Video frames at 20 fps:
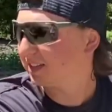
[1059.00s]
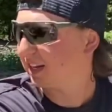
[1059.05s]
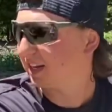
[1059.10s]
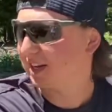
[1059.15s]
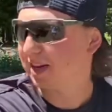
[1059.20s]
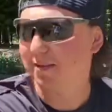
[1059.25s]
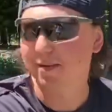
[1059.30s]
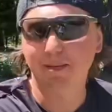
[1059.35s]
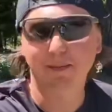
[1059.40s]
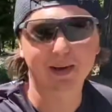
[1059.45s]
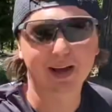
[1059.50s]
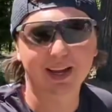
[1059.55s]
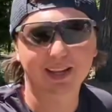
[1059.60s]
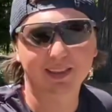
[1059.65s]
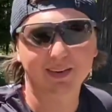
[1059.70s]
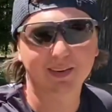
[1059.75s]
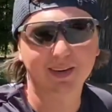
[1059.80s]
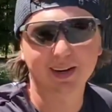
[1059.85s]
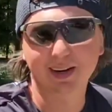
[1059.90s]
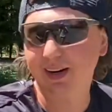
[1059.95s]
coming back
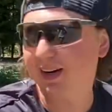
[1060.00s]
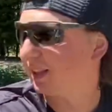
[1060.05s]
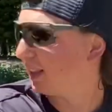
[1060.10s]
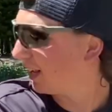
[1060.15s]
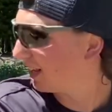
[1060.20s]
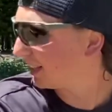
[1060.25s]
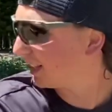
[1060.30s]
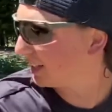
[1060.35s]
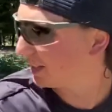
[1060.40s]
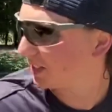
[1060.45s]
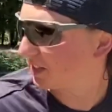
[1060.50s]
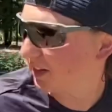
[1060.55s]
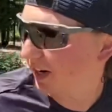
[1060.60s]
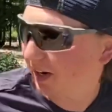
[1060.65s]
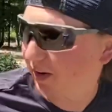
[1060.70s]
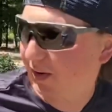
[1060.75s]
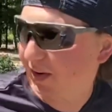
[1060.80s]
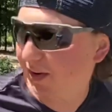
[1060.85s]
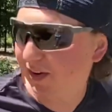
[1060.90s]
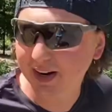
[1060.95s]
through here. Like this
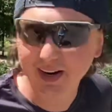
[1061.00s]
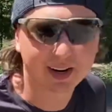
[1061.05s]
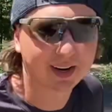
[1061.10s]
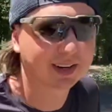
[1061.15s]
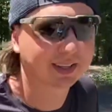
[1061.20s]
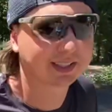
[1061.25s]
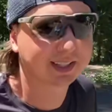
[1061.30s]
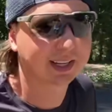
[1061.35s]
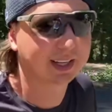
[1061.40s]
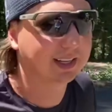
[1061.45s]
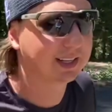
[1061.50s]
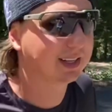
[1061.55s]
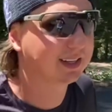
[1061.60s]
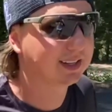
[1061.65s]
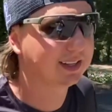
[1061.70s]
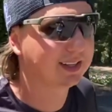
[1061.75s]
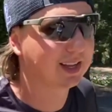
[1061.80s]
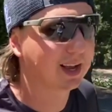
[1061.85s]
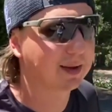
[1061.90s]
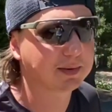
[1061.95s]
straightaway right here, I was hitting
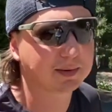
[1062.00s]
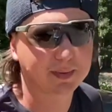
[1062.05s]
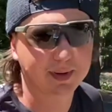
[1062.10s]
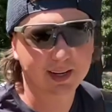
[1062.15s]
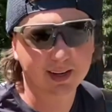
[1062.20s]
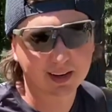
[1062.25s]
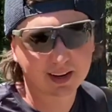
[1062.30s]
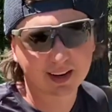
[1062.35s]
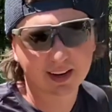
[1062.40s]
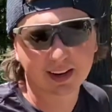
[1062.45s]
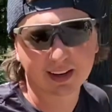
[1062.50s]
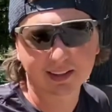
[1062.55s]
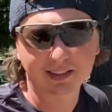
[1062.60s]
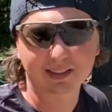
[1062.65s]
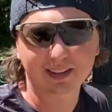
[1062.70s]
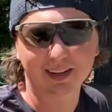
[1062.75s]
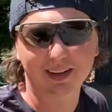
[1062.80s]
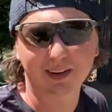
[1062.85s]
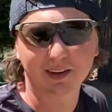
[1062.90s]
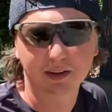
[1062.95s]
top speed on it.
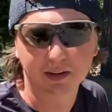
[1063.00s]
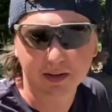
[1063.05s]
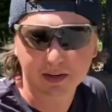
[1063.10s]
So,